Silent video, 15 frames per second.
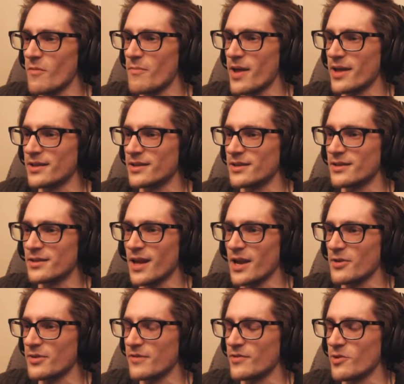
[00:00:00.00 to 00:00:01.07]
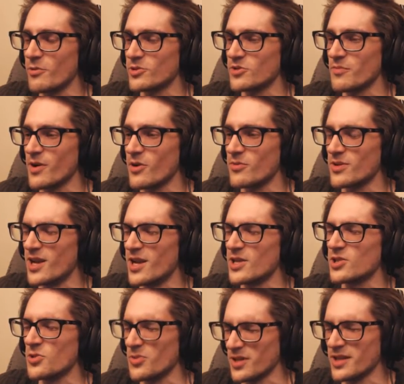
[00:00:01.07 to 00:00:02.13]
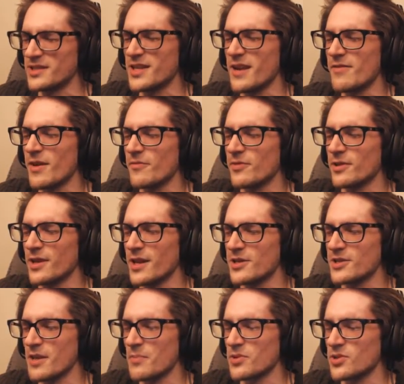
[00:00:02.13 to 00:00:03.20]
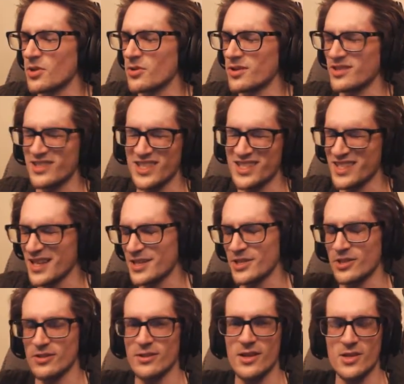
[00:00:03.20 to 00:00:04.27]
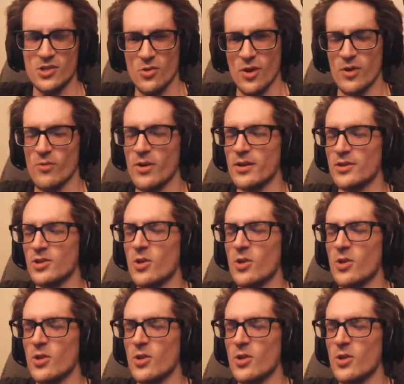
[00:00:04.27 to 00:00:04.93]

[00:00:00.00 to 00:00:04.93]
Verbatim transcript: Abandoned, I don't even know what's about. So we'll save that for the next episode. Just a nice quick one.